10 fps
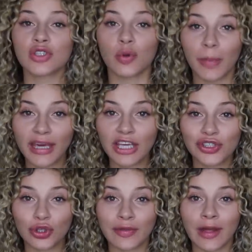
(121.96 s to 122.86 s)
So making
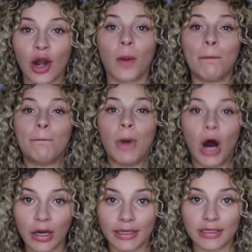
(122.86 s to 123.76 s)
sure that our
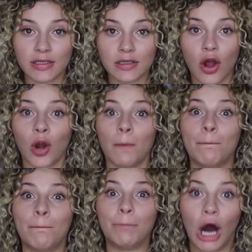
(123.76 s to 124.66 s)
bodies, our
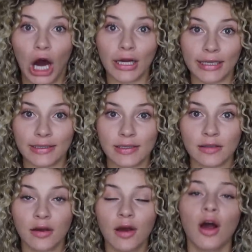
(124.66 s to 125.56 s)

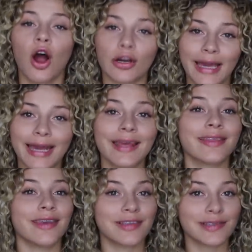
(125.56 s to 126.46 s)
bodies are getting
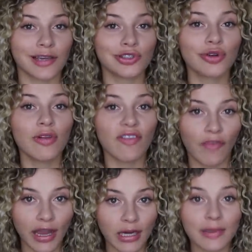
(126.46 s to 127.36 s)
the essential
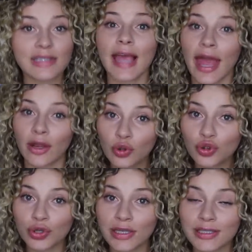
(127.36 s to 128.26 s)
vitamins and
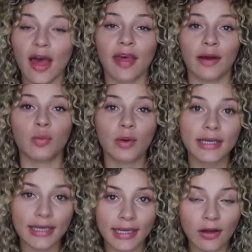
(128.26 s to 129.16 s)
nutrients that
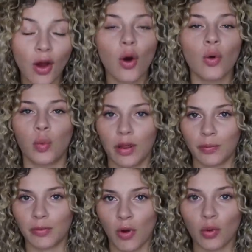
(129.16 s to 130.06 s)
we need will
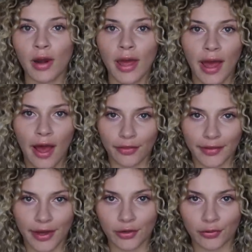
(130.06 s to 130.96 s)
promote
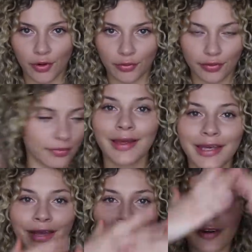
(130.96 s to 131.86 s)
healthy hair growth.
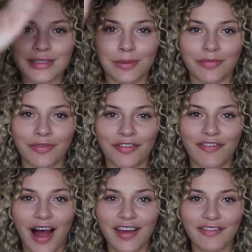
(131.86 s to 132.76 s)
Here are some of the
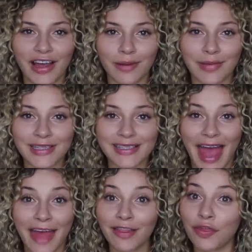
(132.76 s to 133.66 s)
five vitamins
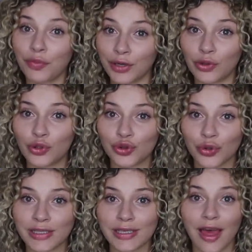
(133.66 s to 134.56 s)
and three
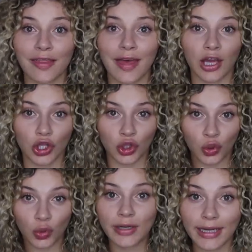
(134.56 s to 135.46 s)
nutrients that
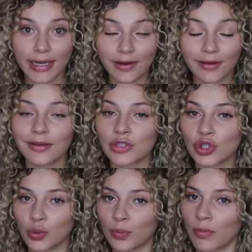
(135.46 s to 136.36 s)
you need
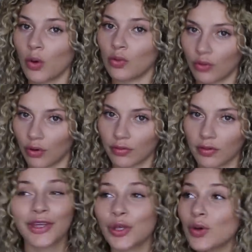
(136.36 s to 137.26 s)
to promote
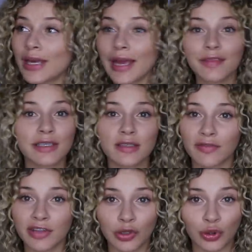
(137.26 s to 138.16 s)
growth. You can get these
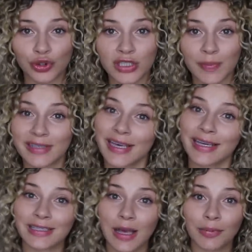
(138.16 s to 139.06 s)
lovely nutrients by
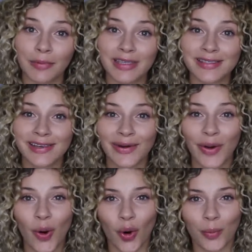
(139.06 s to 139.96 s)
taking supplements,
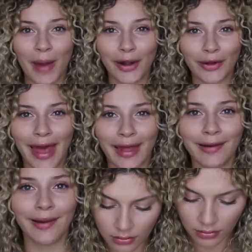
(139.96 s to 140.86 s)
or better
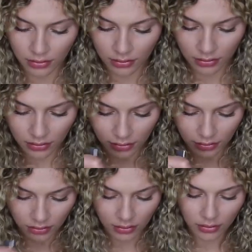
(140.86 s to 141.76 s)
yet, by
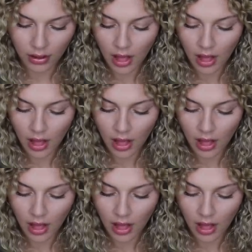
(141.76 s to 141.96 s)
eating